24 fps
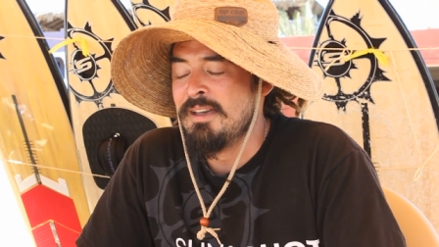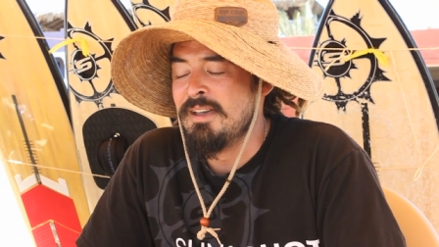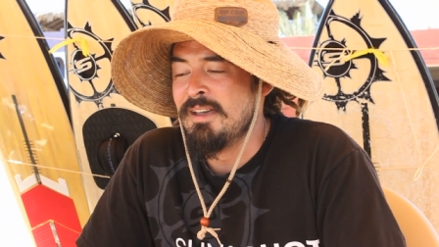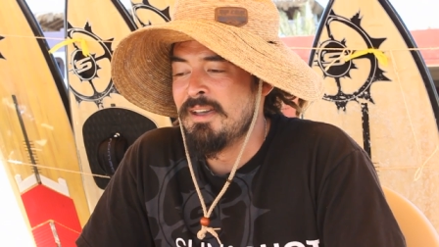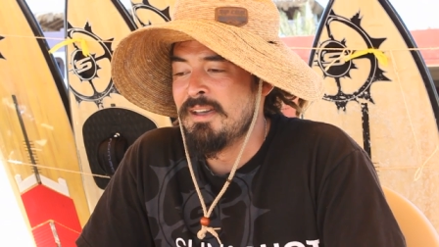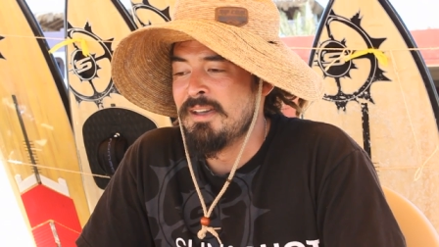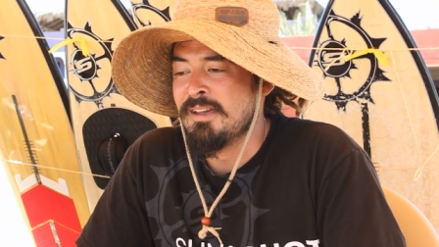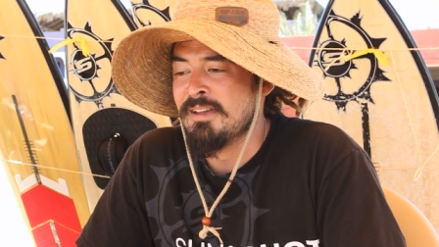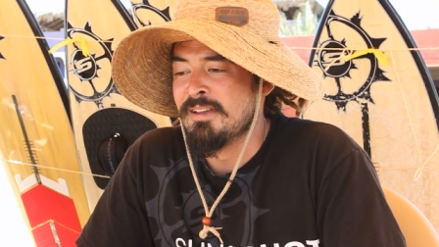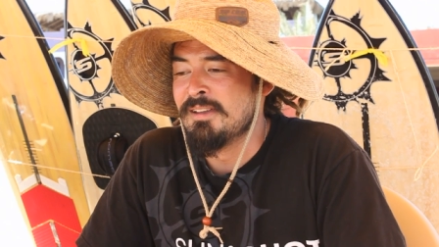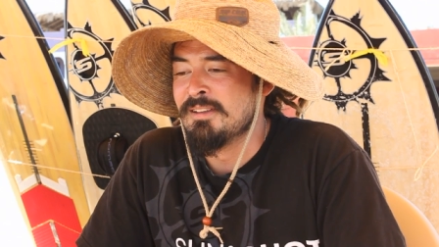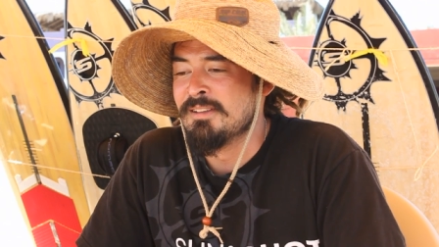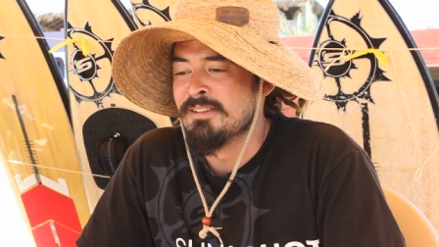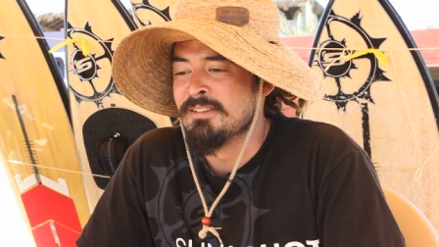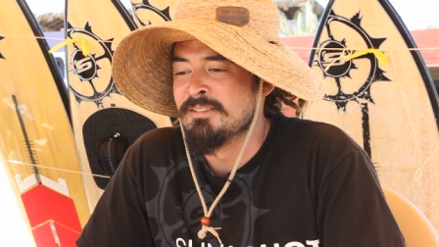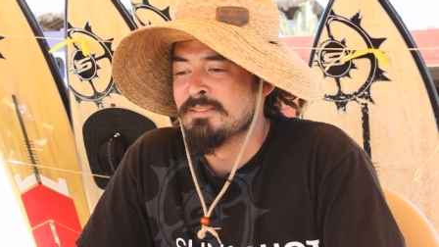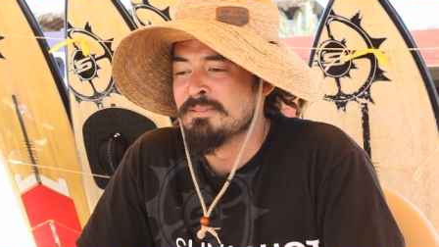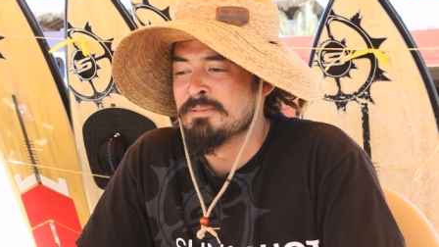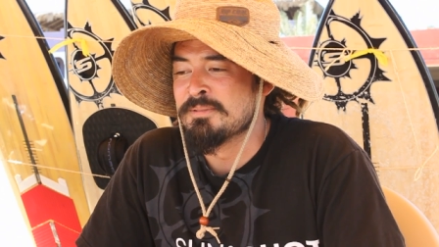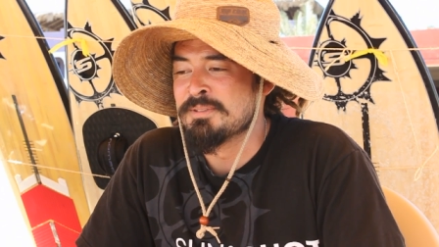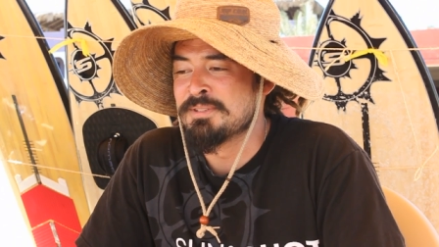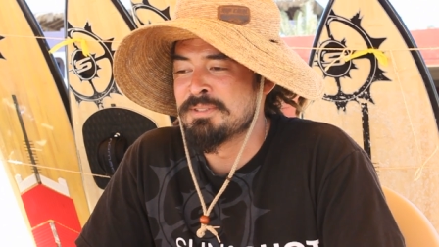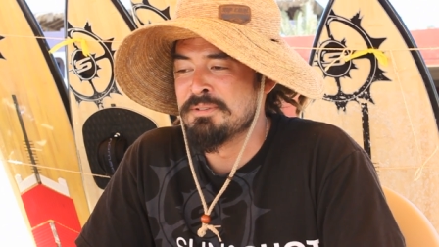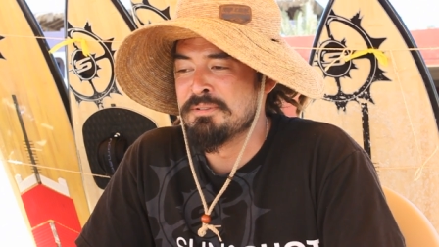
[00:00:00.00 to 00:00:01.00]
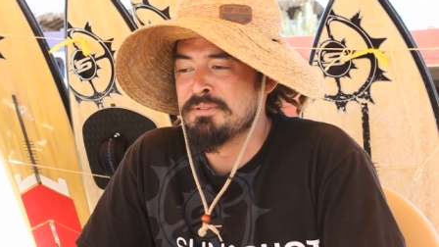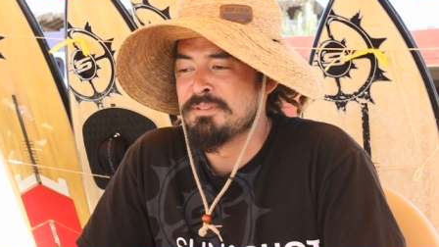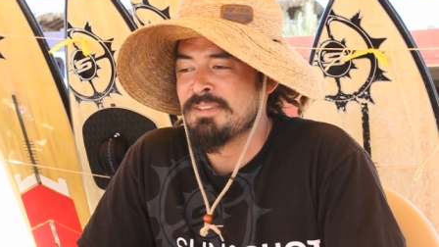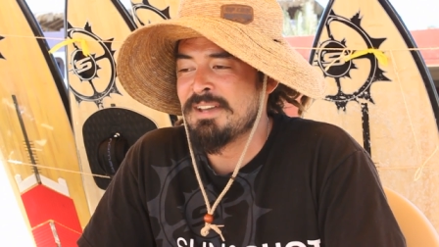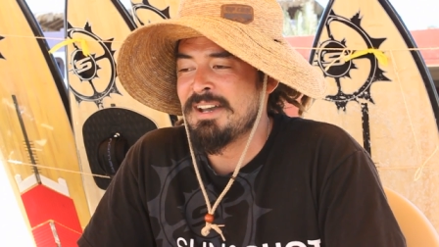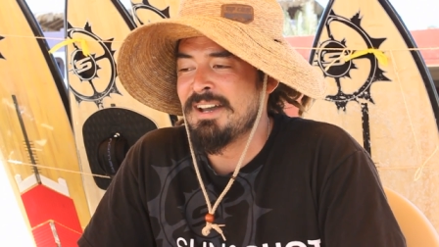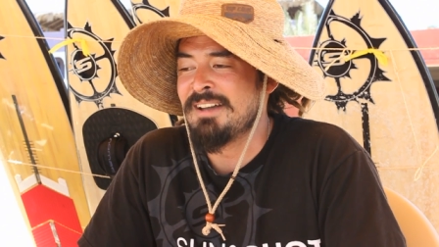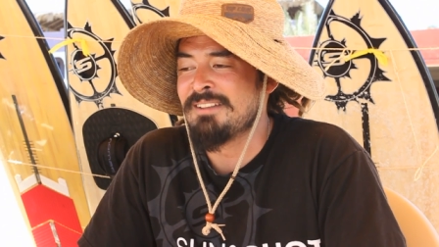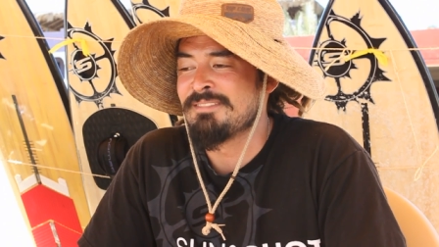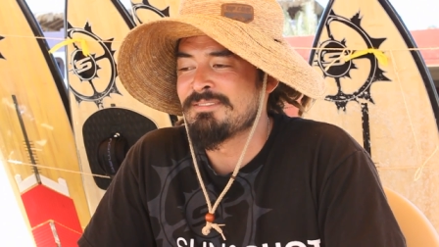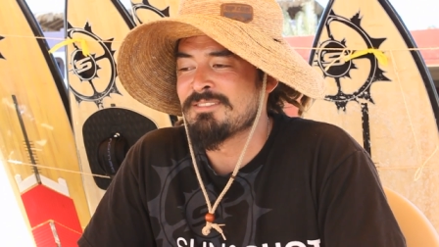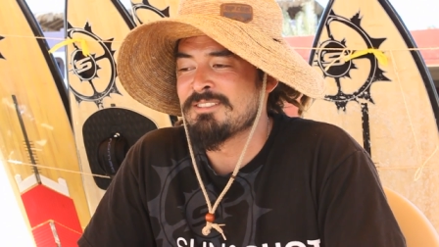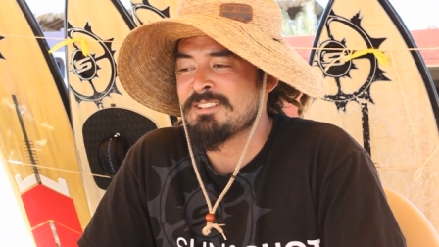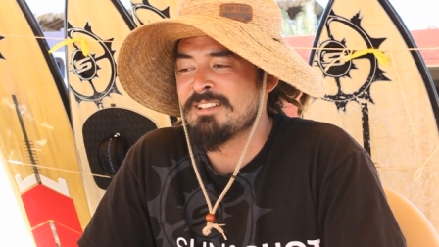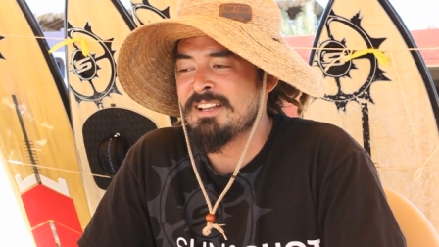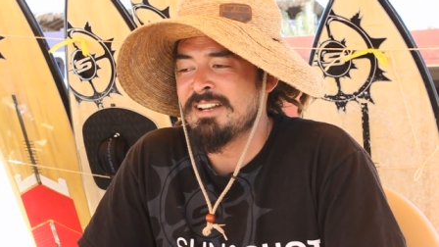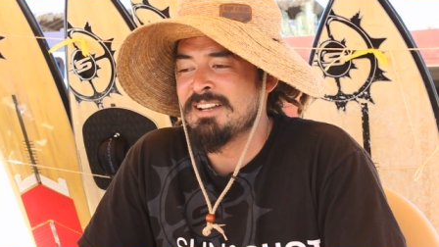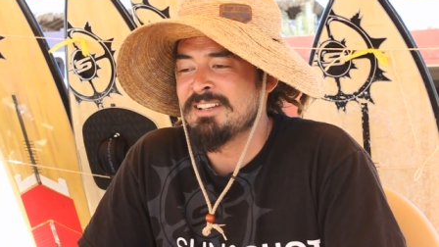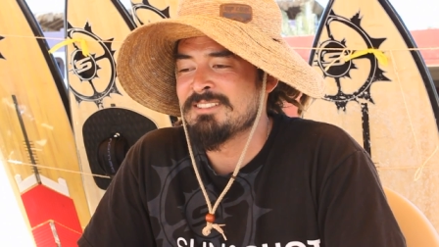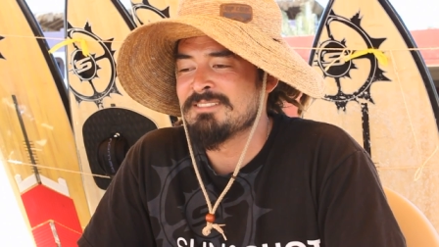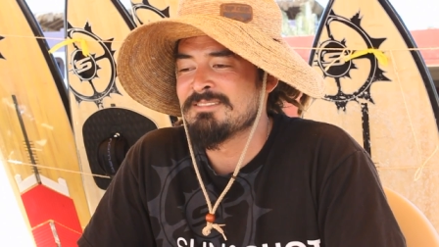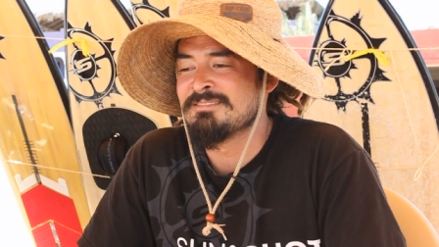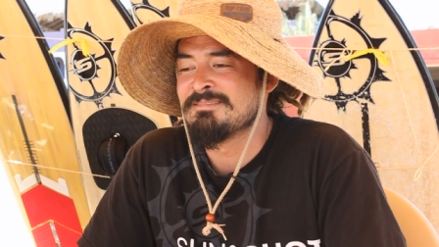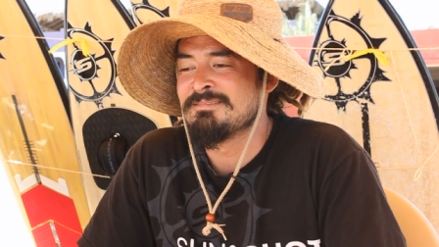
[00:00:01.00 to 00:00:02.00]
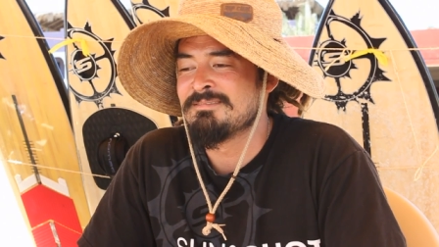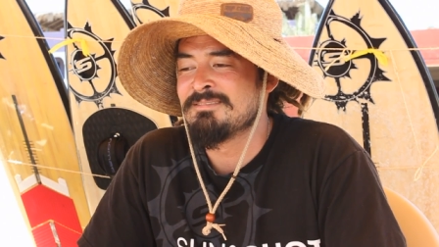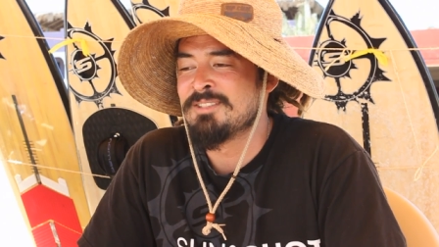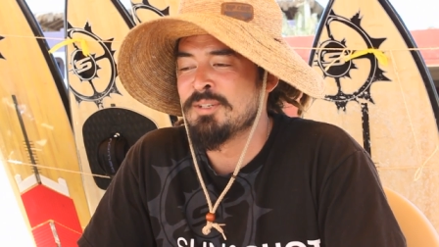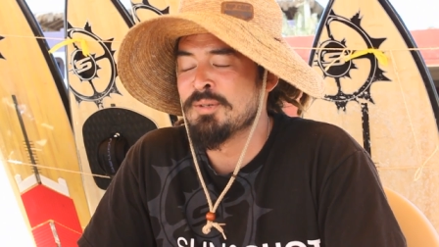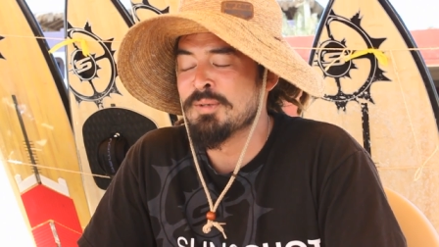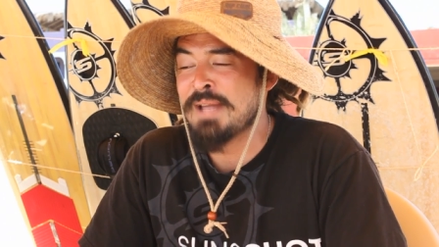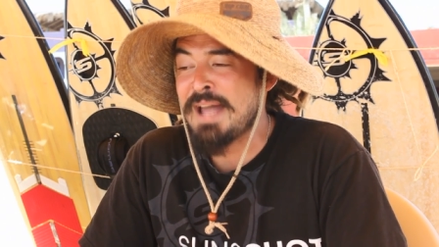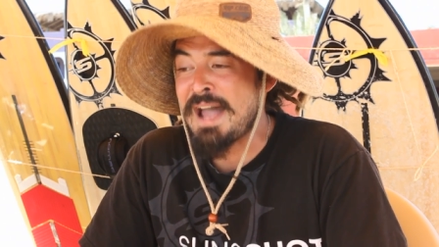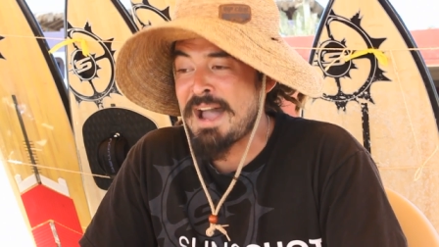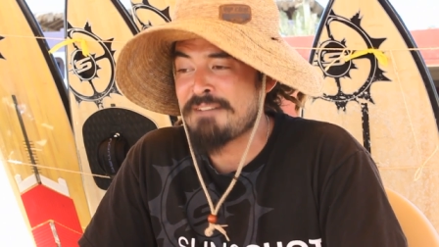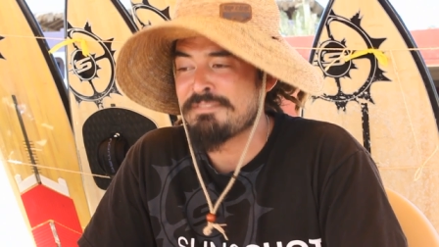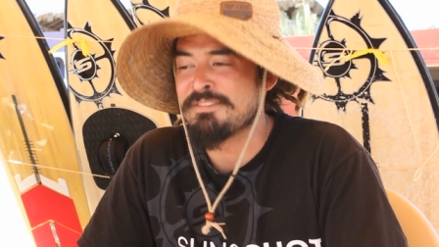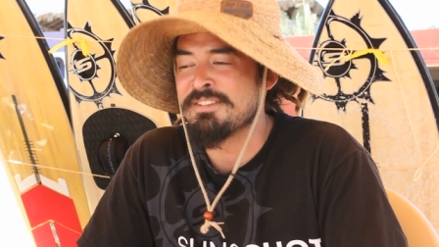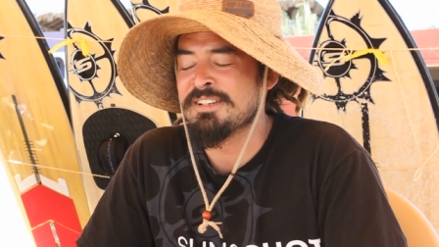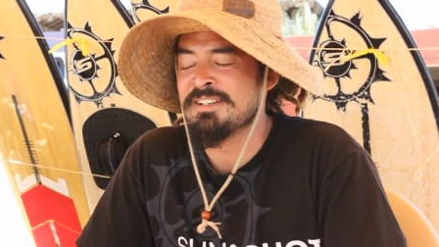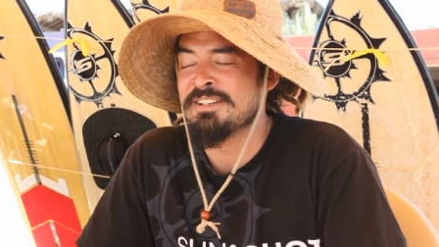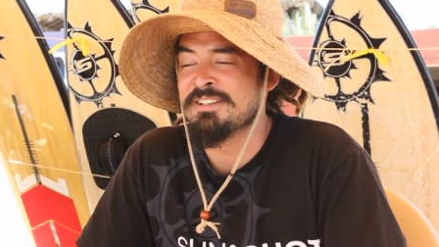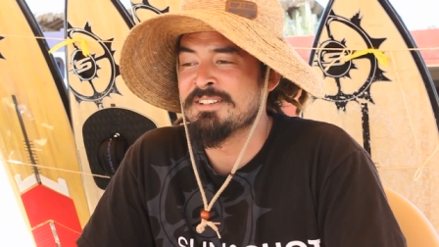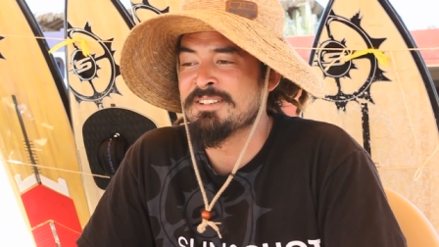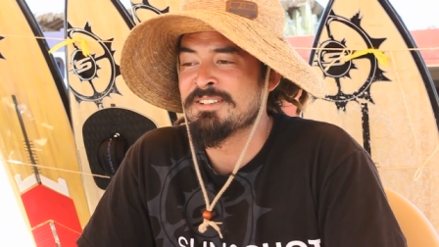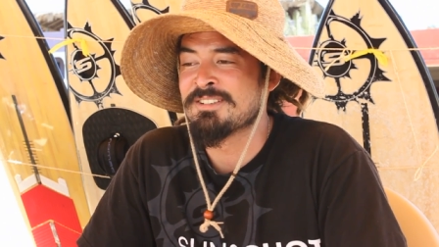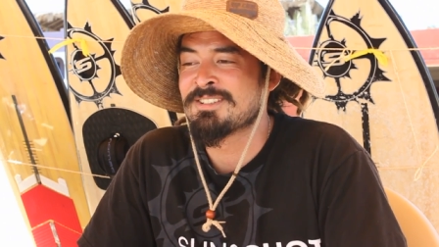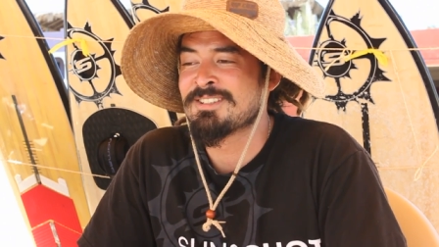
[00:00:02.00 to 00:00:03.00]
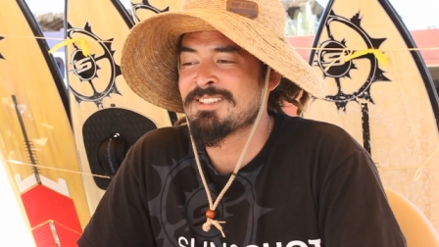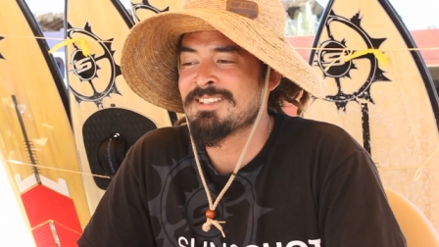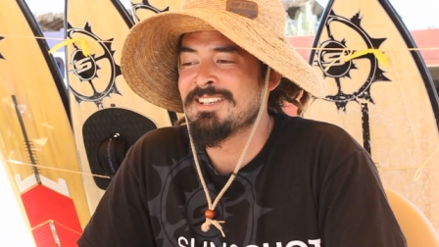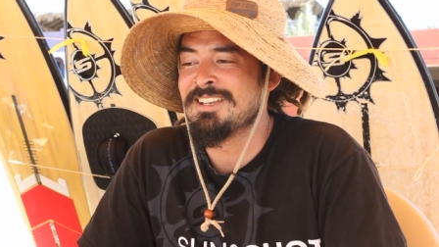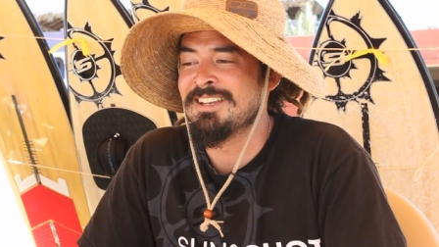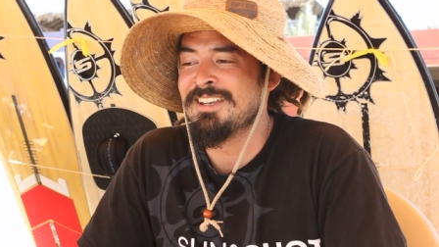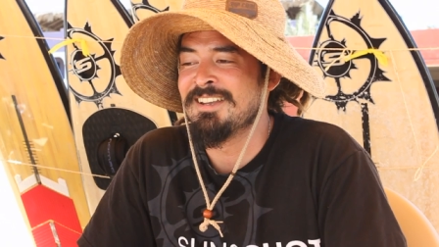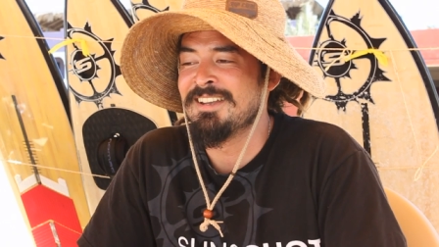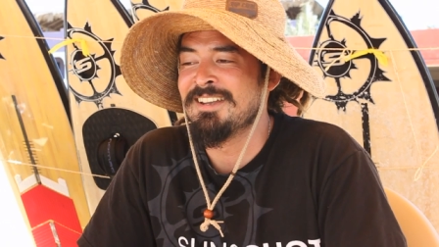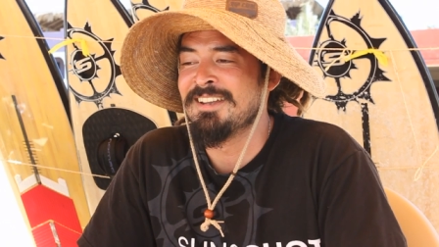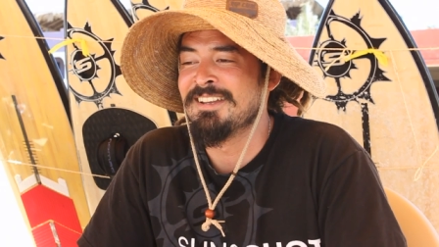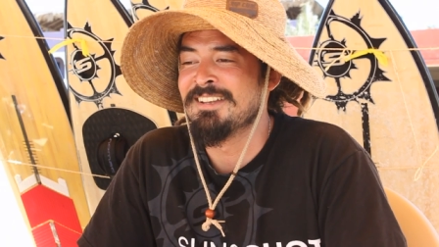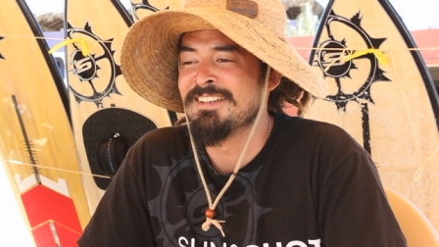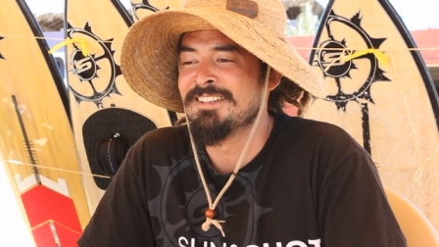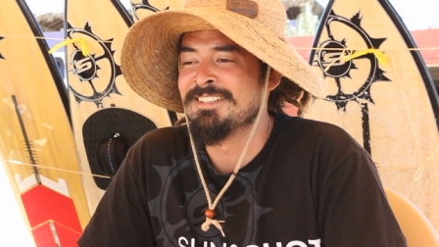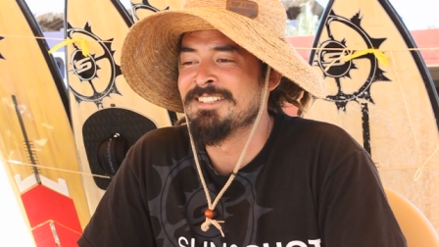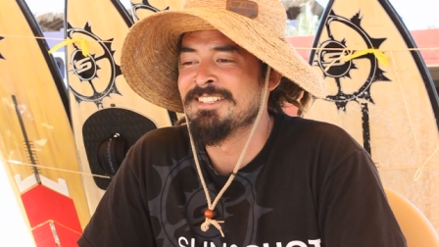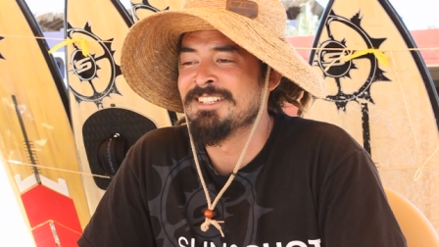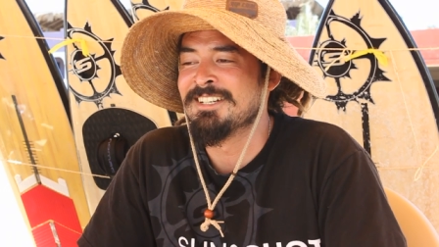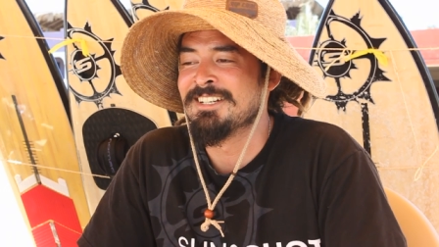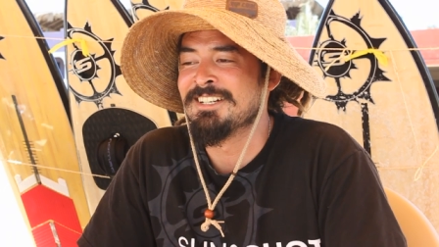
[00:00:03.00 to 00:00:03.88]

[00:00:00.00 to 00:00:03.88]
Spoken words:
and was doing that for like 2.5 years, and